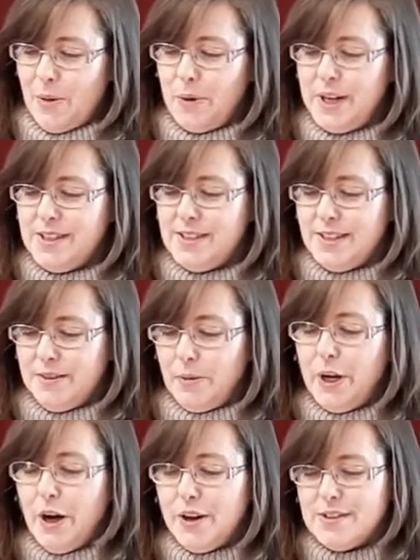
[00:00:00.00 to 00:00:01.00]

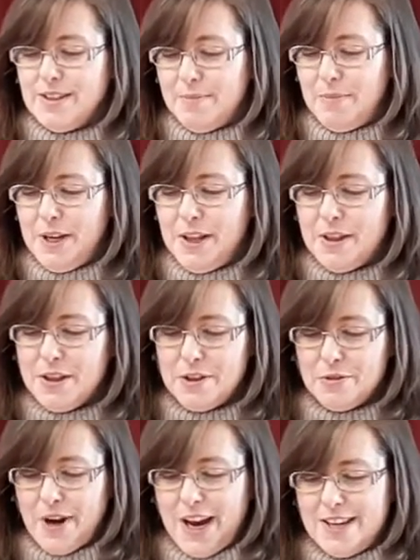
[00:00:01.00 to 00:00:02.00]
We are simply the
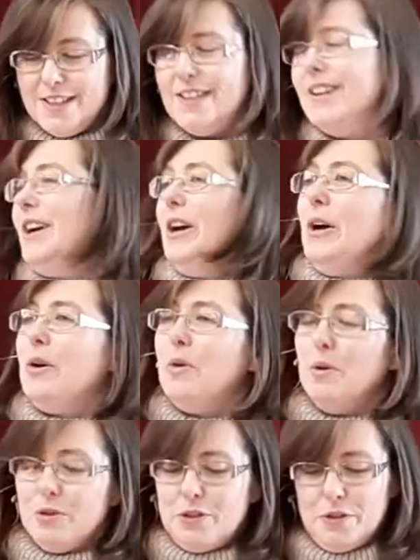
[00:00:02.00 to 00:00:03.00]
thread
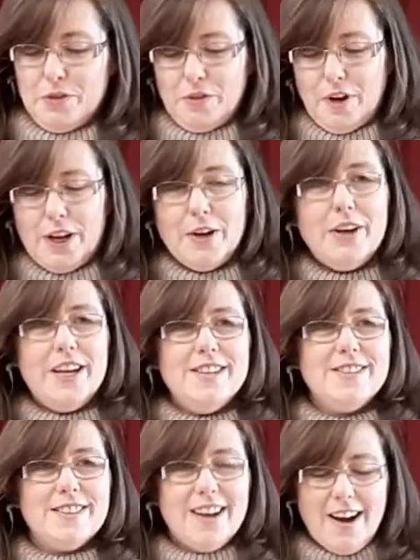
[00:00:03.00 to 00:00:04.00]
called to follow
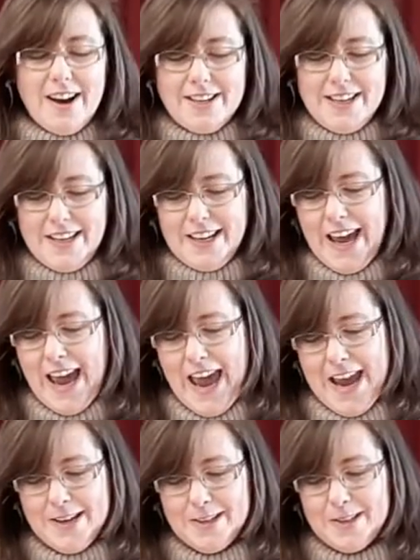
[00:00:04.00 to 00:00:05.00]
his guiding
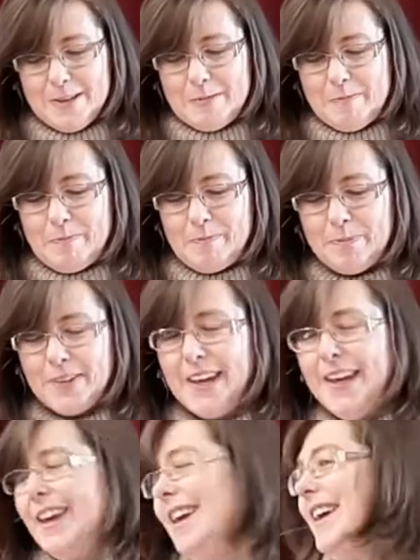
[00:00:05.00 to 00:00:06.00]
hand.
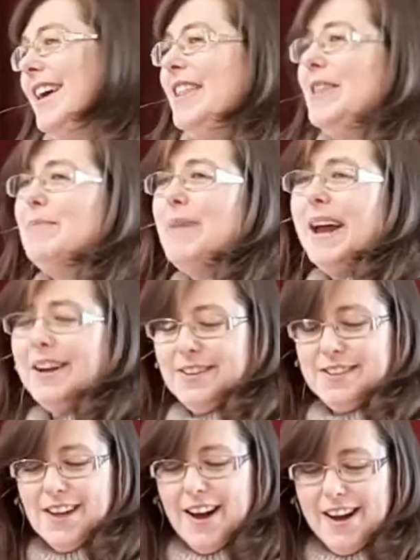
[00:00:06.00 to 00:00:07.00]
The back
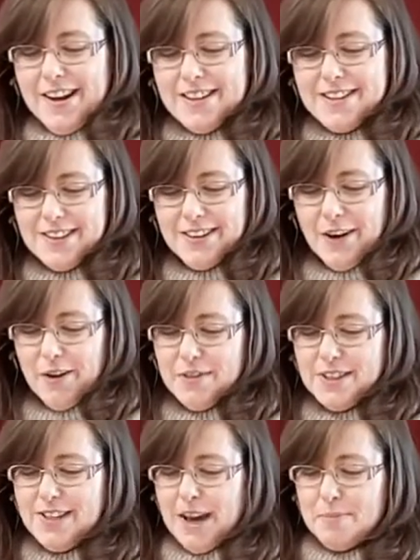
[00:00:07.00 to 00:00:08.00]
side
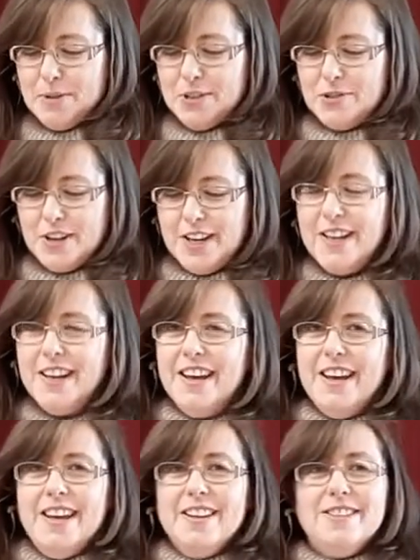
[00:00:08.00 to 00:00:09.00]
of the tapestry
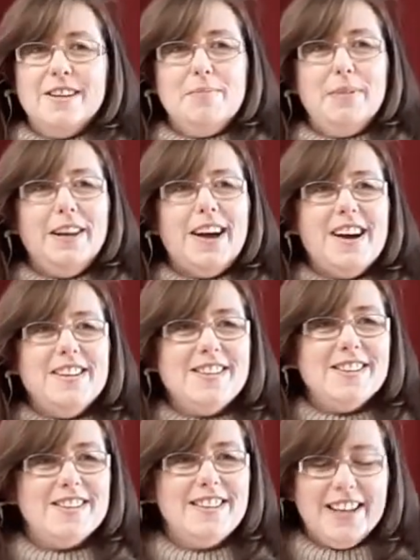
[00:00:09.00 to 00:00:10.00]

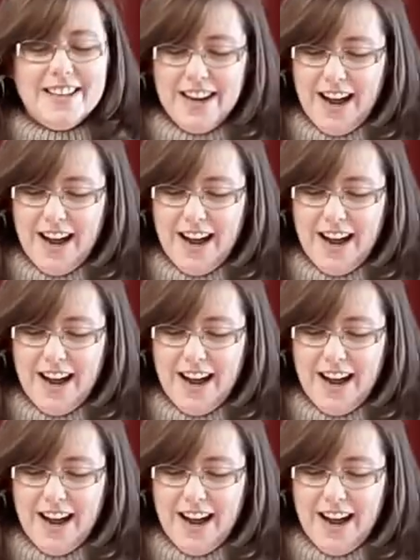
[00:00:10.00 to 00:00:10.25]
symbolizes that